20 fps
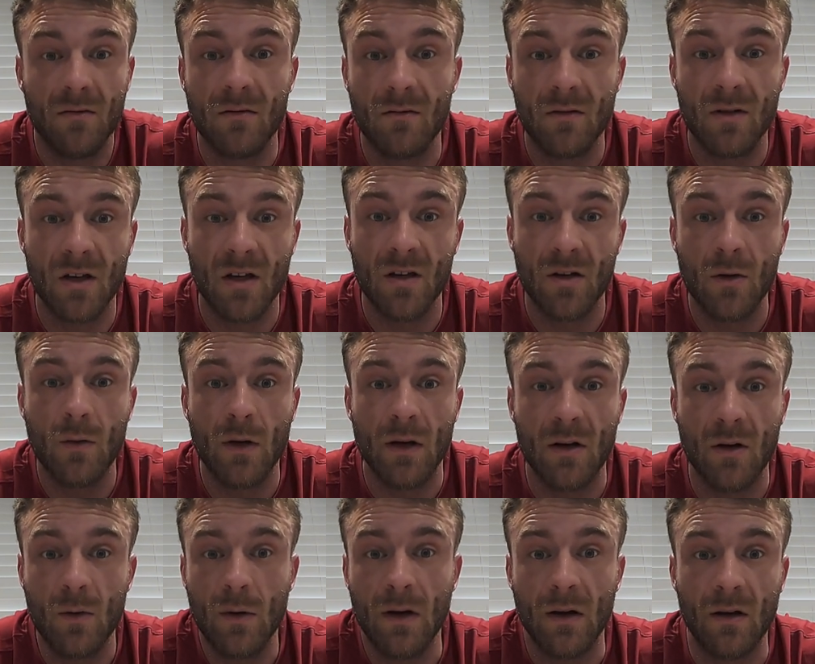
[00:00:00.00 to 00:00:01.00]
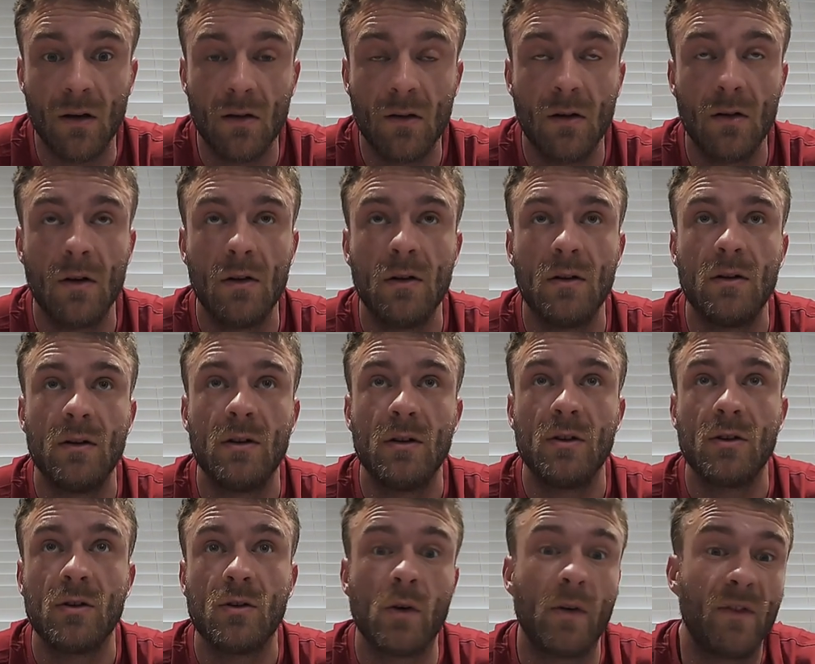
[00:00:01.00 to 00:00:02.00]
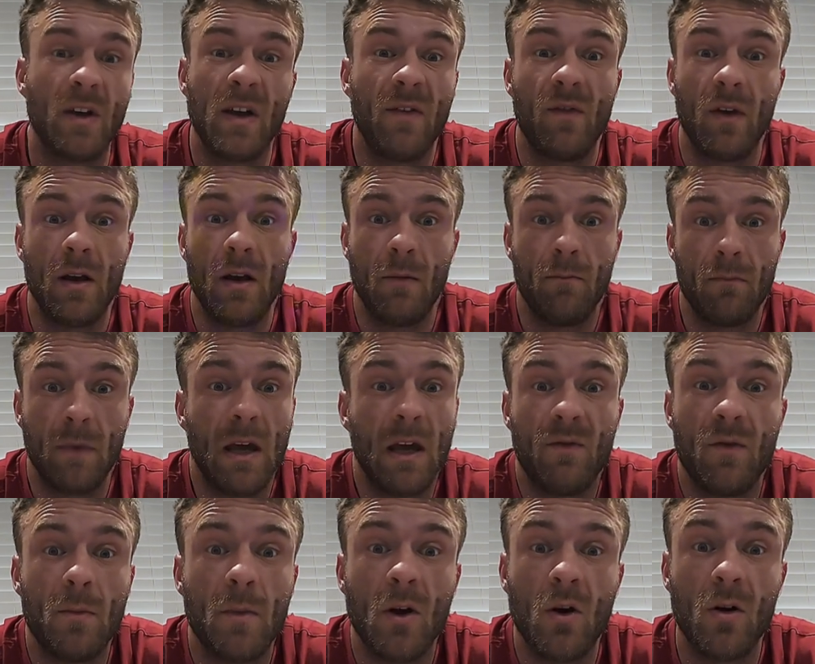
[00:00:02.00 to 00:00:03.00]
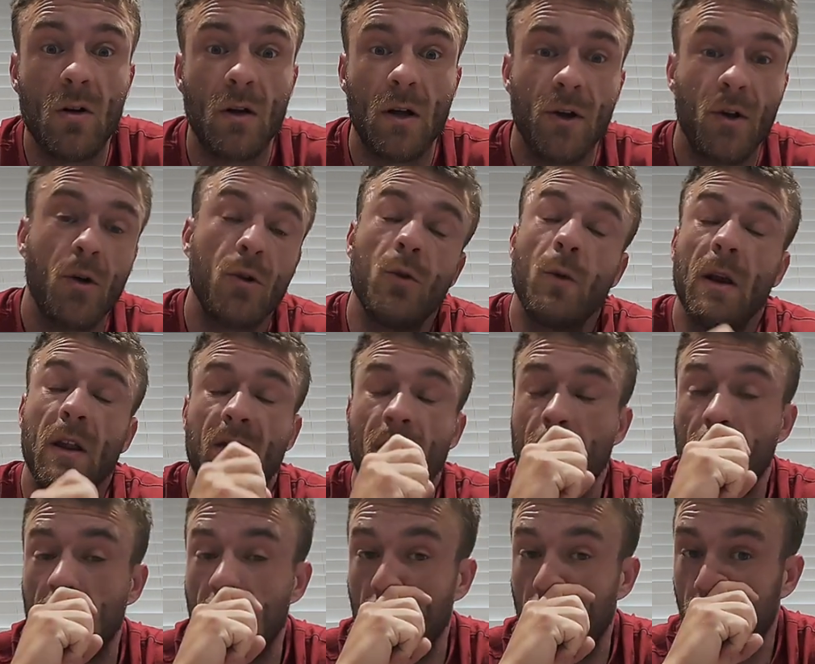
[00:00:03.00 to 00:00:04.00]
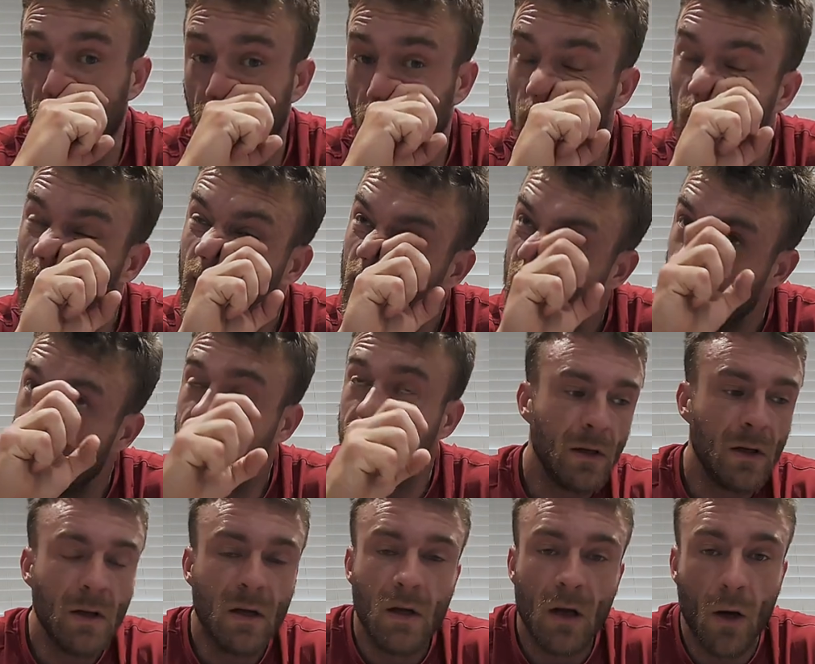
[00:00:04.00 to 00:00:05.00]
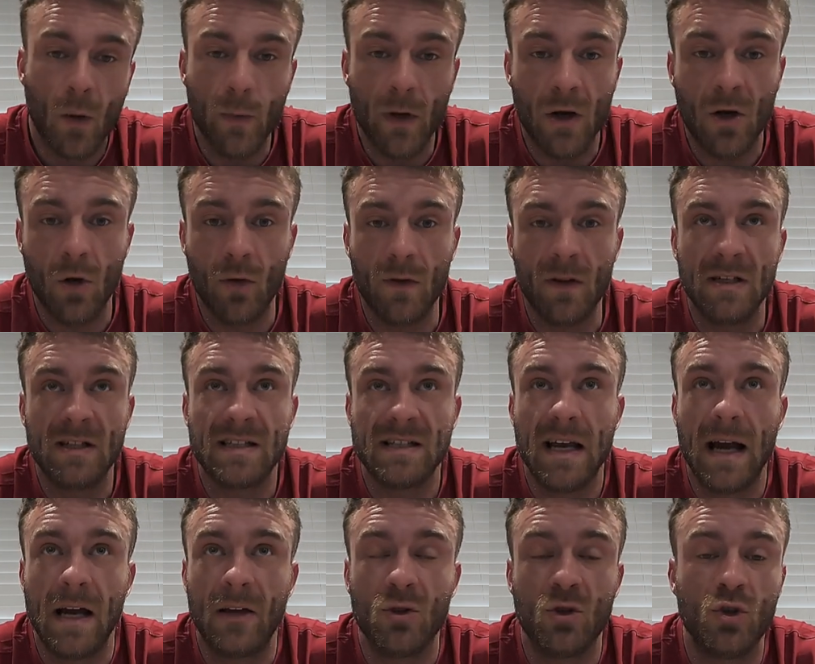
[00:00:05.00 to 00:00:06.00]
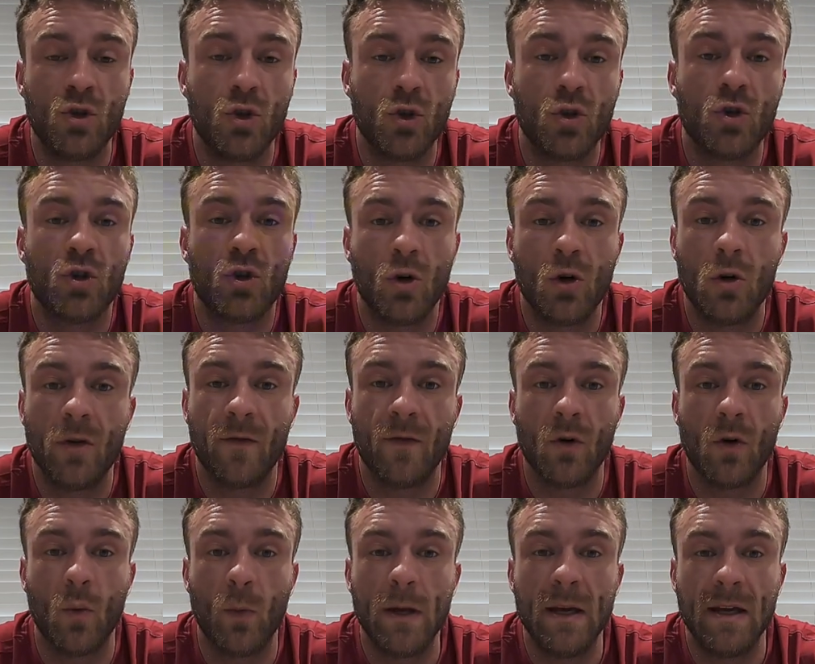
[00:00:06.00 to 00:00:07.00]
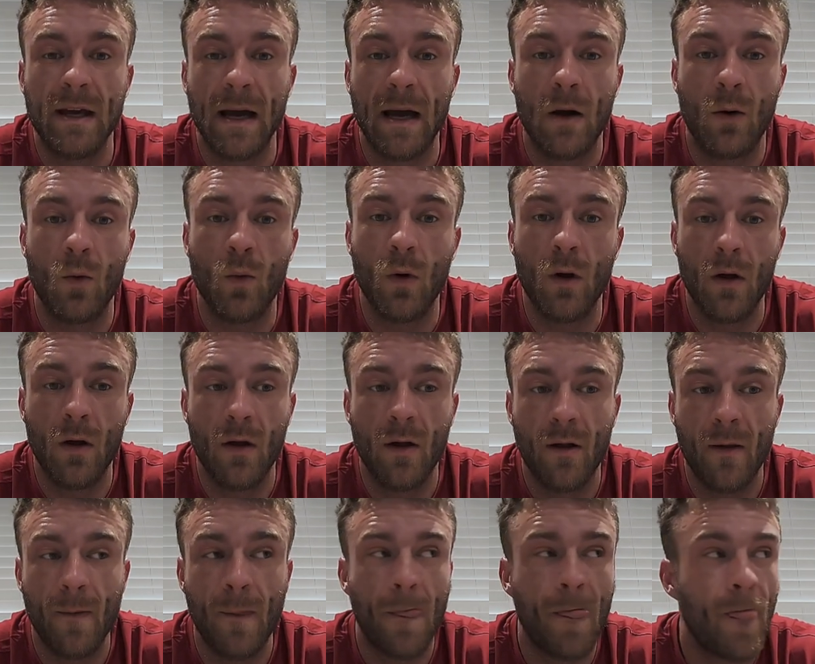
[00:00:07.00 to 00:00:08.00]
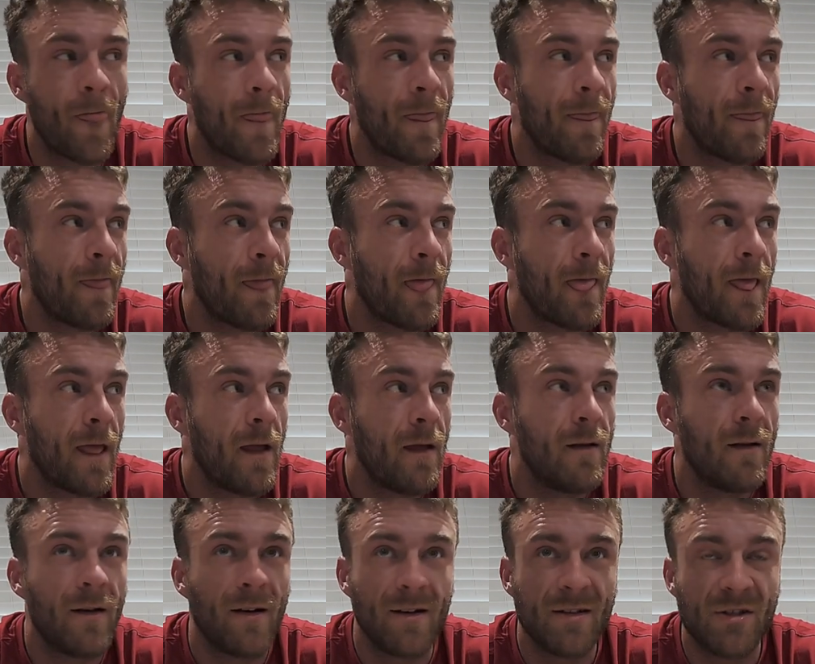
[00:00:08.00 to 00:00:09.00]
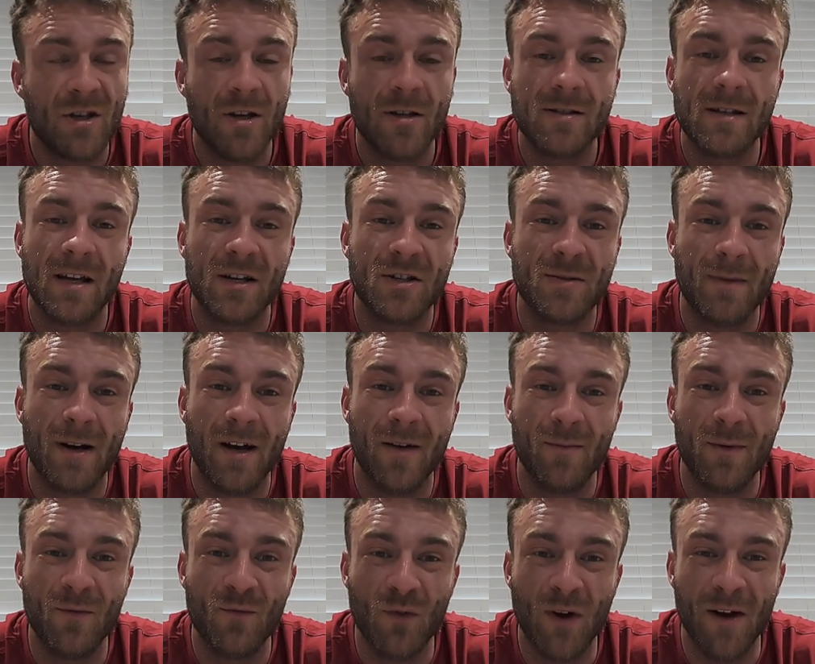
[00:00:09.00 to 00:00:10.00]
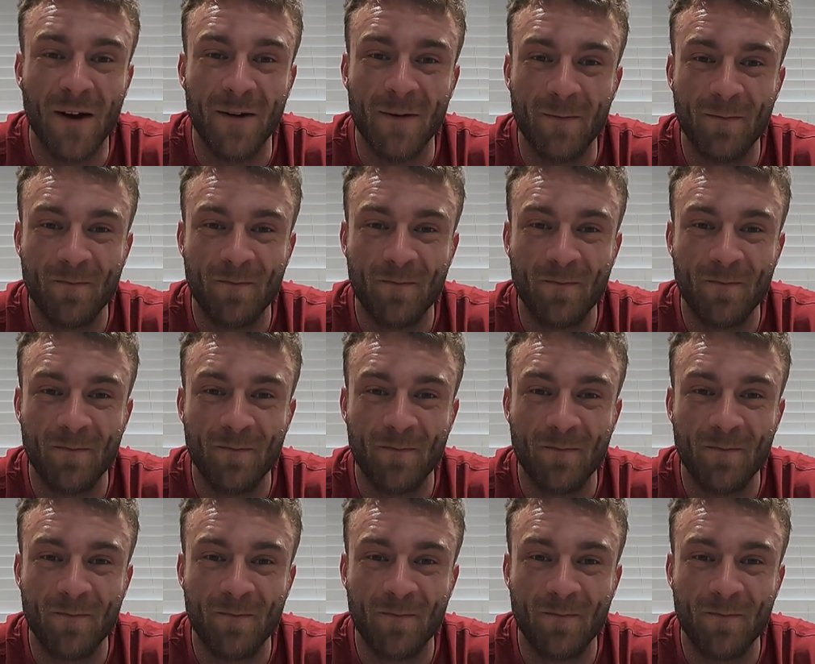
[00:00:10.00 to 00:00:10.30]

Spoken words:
you can do it, do it. So I've gave it me all. I don't do anything by half anyway. And we're currently sat just over a week out. It turns out she might have been right.